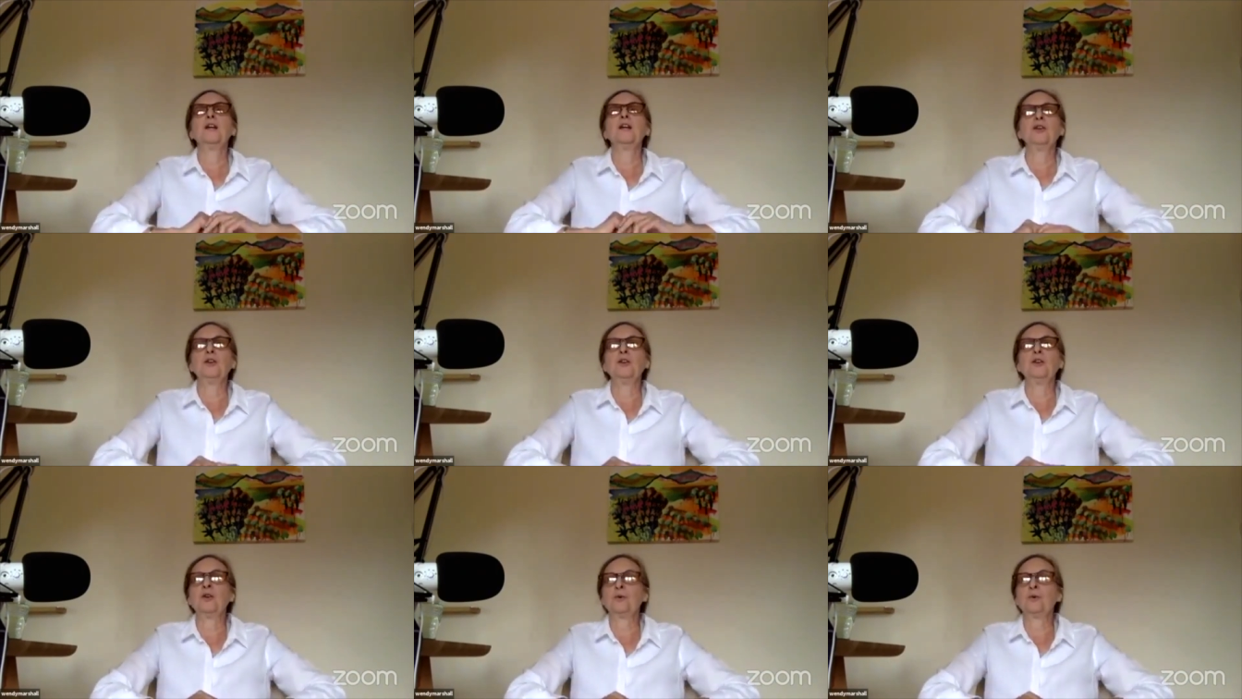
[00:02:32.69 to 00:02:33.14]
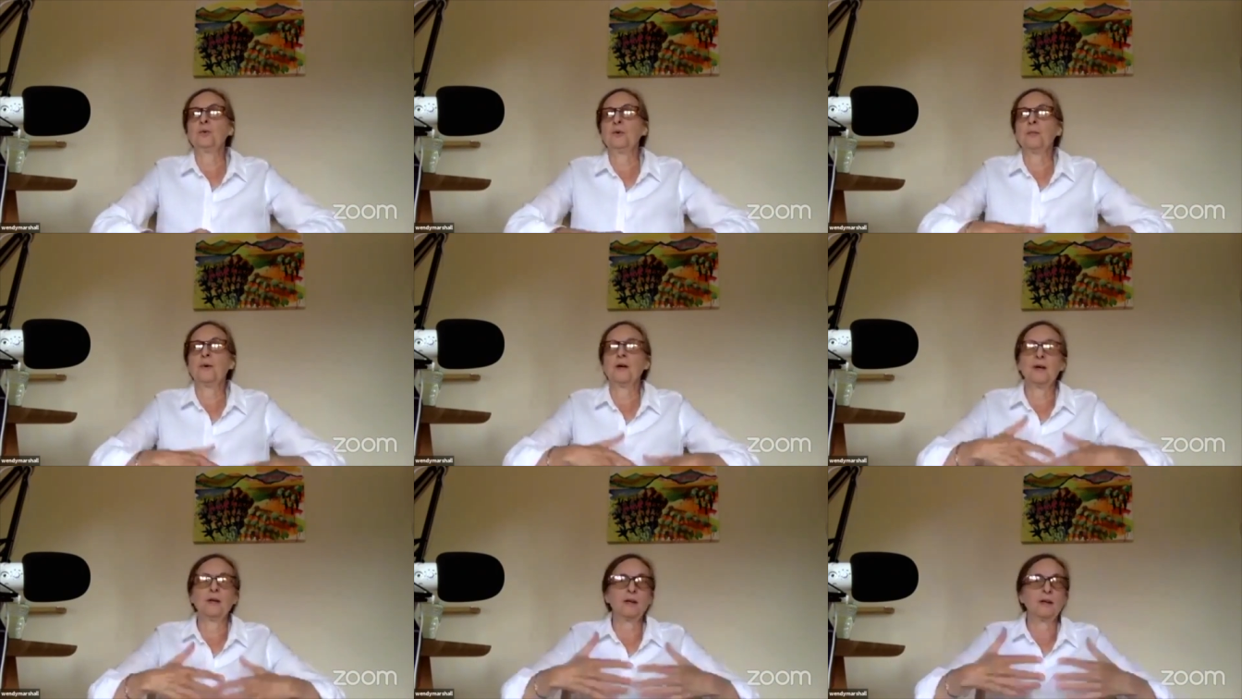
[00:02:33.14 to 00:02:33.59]
We
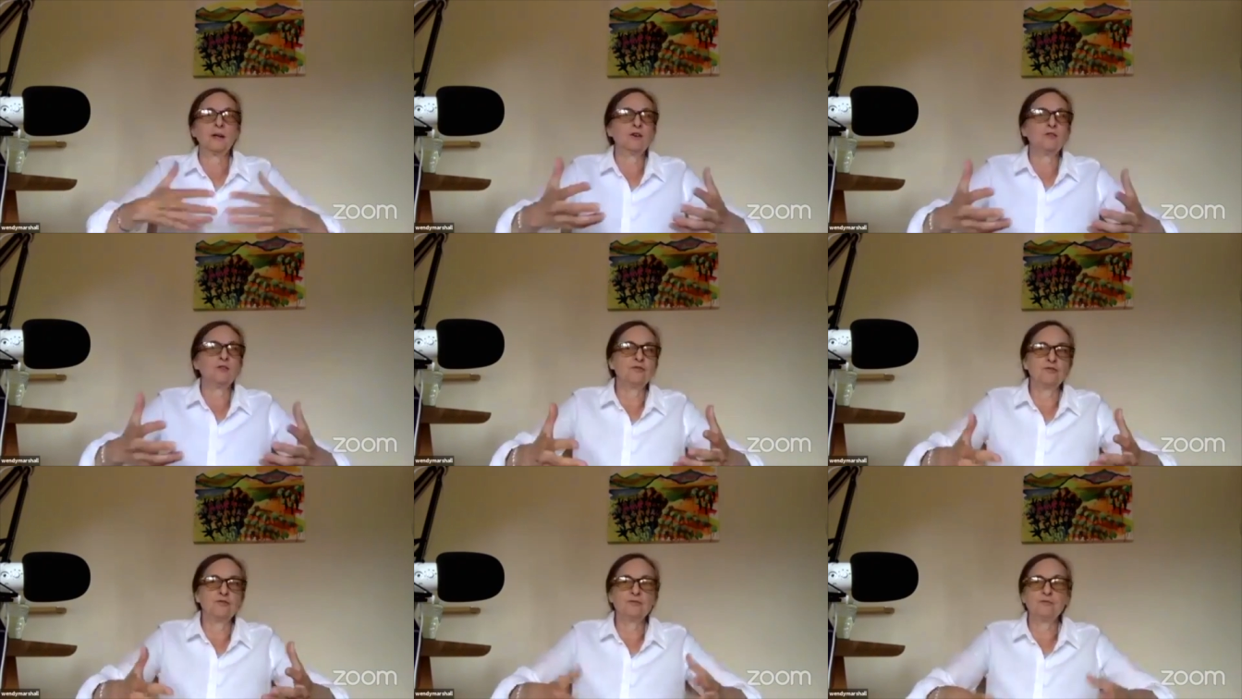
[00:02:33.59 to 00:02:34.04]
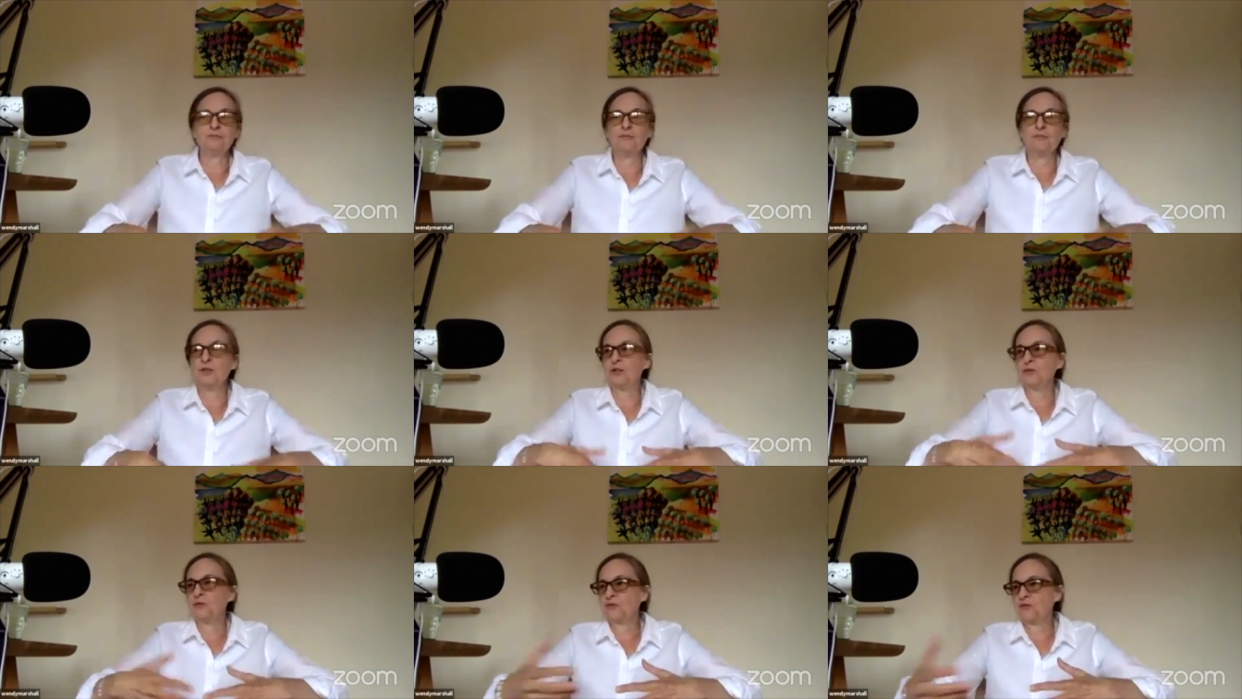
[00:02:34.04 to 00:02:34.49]
might have,
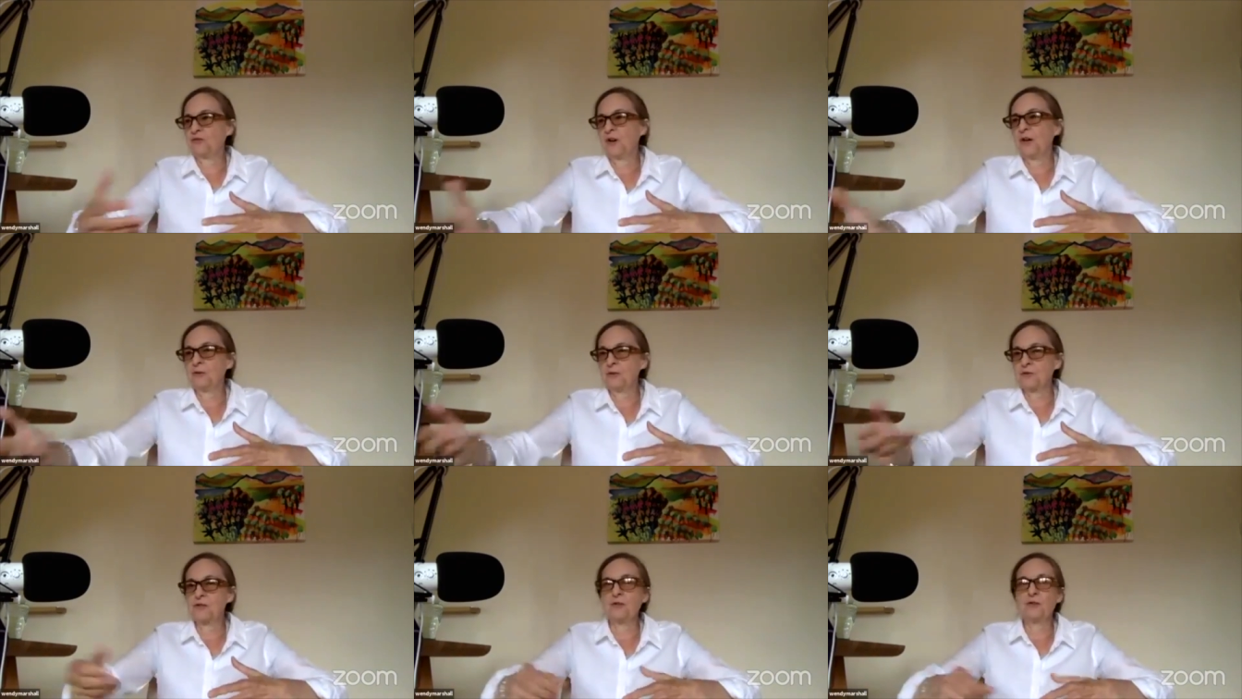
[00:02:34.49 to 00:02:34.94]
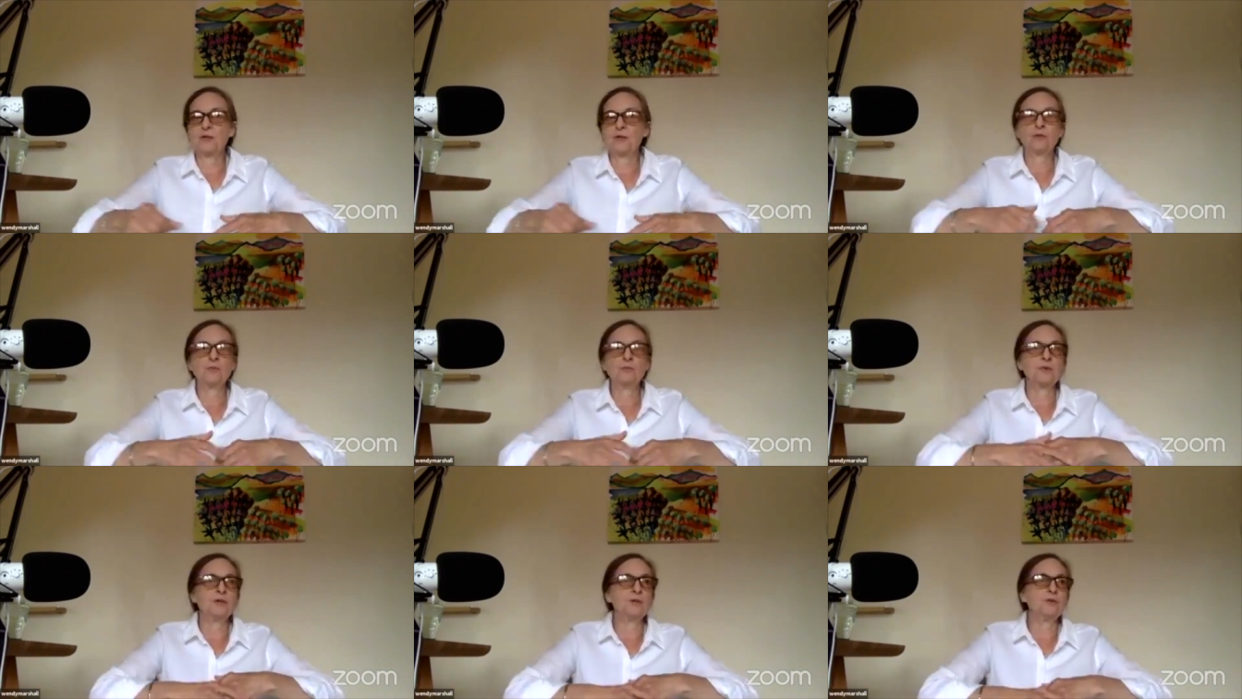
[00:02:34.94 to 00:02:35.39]
files in the
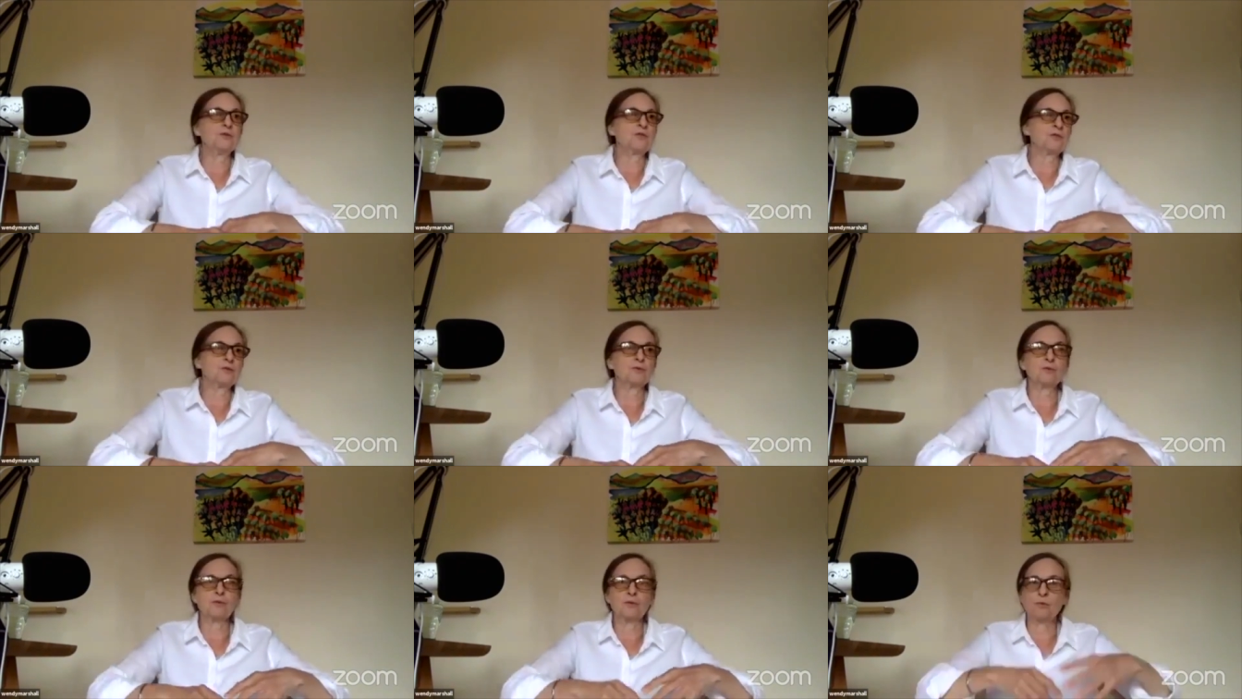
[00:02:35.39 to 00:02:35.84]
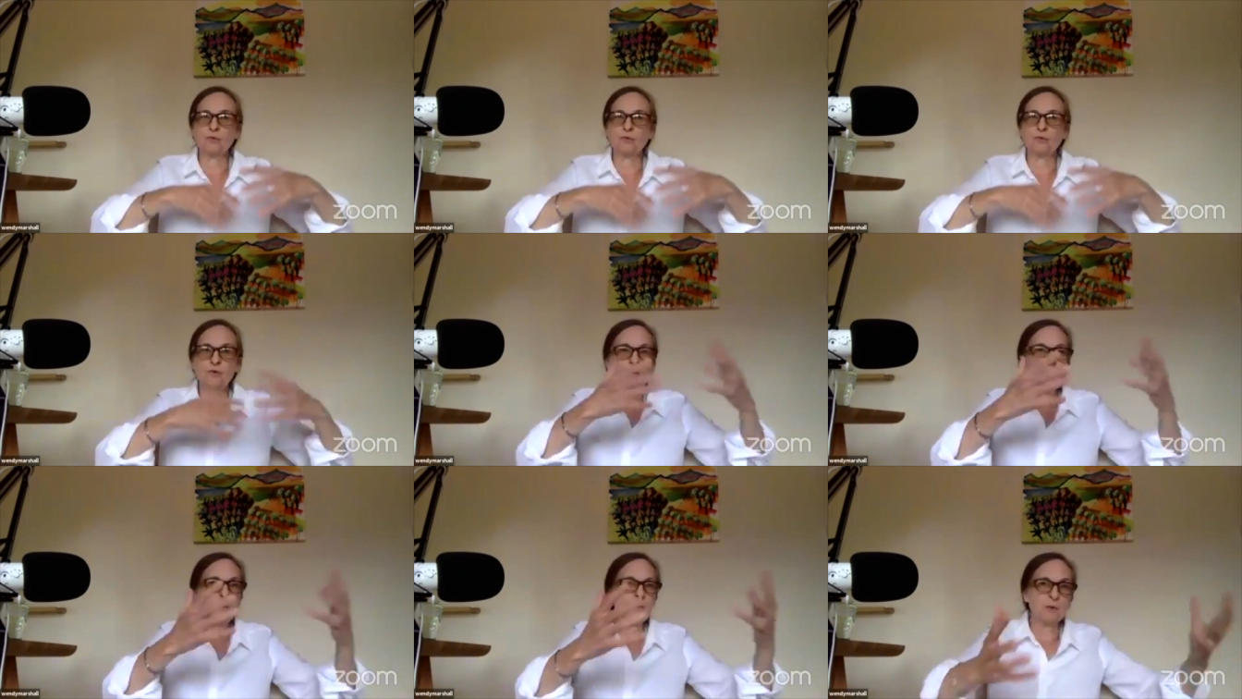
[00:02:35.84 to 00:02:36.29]
computer or
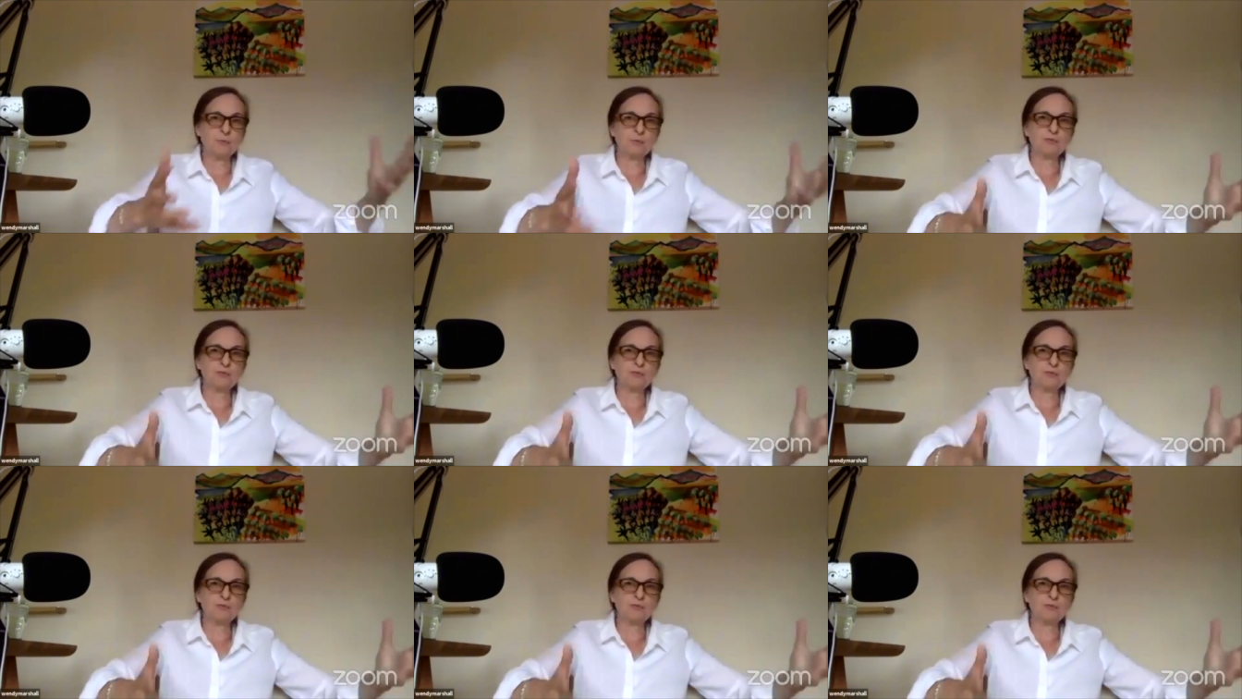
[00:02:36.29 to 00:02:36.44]
remember